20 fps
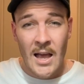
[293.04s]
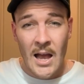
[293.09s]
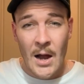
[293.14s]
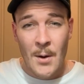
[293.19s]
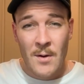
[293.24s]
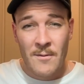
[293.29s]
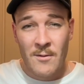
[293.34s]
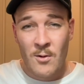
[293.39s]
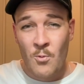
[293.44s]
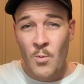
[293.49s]

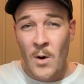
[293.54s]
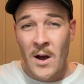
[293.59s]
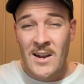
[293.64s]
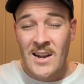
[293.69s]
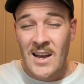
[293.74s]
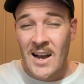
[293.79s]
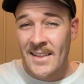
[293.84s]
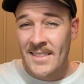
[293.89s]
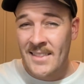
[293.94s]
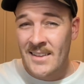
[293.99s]
However, one
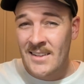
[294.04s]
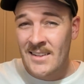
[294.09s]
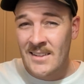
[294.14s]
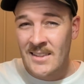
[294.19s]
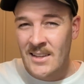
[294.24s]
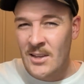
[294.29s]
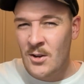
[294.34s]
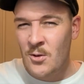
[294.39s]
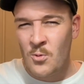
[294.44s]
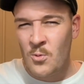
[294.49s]
other
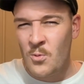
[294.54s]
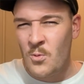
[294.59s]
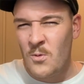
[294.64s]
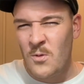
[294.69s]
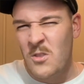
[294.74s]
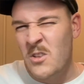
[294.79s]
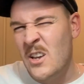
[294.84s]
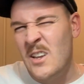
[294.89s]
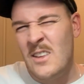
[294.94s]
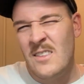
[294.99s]
little
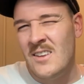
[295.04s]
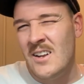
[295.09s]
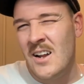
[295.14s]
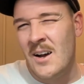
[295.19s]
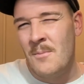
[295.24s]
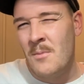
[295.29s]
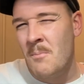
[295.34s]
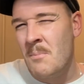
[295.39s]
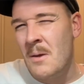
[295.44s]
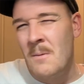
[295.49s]
thing that
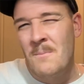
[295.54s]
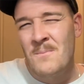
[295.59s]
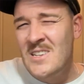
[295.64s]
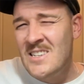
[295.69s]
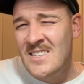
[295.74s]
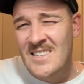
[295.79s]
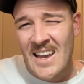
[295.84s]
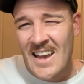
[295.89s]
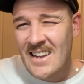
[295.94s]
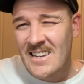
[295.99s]
I'm a bit
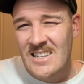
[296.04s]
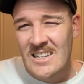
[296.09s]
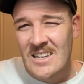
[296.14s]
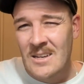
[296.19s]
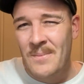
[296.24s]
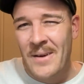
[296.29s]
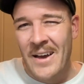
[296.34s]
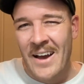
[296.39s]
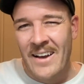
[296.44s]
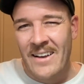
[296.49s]
pedantic
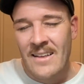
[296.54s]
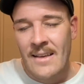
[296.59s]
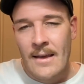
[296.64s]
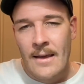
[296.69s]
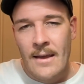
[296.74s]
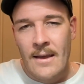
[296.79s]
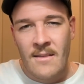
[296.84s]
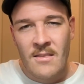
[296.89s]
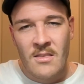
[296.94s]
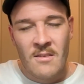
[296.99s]
about
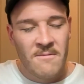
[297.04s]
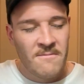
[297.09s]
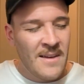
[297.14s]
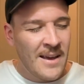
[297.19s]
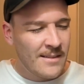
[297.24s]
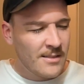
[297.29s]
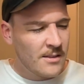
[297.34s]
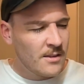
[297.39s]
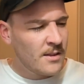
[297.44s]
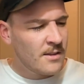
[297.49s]
is the
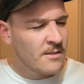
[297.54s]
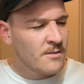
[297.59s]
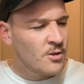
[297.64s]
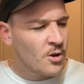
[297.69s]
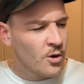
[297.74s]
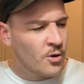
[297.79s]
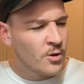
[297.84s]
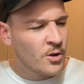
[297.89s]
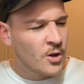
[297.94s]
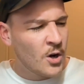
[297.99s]
fact that there's
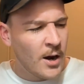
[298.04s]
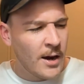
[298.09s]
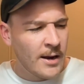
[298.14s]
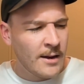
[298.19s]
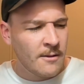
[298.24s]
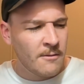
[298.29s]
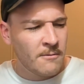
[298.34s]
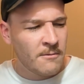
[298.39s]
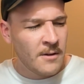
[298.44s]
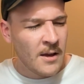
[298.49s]
no kind
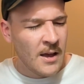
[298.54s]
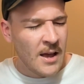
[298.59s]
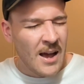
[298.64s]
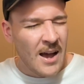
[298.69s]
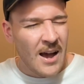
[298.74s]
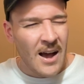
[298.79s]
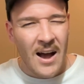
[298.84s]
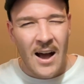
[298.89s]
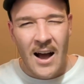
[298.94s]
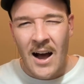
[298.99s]
of
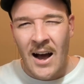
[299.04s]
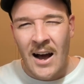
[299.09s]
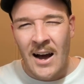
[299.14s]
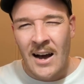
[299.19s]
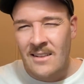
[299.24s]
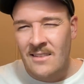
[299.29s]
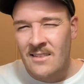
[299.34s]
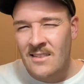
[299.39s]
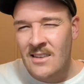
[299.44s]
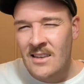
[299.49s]

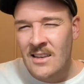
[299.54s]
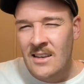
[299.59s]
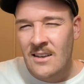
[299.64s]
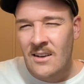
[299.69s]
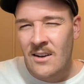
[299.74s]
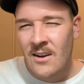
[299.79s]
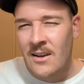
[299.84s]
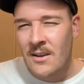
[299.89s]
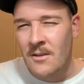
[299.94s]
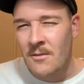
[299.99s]
artsy
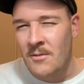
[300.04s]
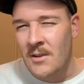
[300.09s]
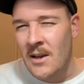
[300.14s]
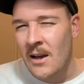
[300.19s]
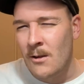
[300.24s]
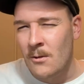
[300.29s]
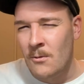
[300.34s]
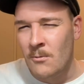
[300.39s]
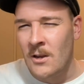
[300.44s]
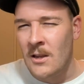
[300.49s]
kind of
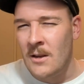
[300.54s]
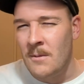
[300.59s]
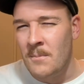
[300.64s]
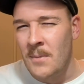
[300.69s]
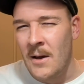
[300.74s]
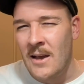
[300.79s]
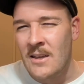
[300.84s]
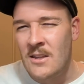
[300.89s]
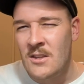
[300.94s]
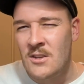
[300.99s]
coloured in
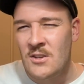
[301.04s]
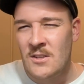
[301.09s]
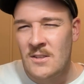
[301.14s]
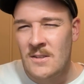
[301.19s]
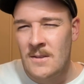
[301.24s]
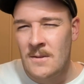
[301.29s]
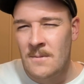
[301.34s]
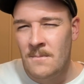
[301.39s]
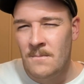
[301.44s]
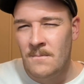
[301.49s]

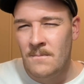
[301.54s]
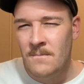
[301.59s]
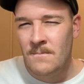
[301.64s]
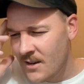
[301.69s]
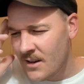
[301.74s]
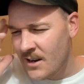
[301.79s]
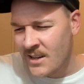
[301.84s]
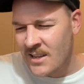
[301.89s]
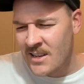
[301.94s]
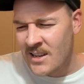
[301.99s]
pages.
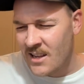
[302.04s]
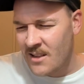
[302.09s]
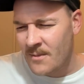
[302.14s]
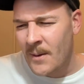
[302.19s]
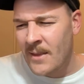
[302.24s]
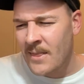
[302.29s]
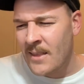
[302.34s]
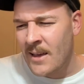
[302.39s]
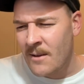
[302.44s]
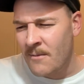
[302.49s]
I didn't
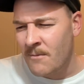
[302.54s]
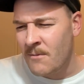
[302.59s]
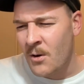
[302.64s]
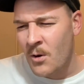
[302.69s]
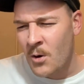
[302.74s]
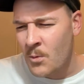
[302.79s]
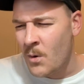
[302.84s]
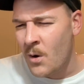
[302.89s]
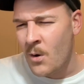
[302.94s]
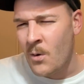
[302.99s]
explain that
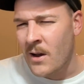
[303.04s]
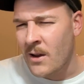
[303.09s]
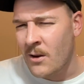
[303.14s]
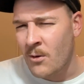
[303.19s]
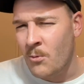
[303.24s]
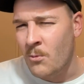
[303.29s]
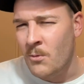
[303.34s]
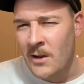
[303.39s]
very well at all.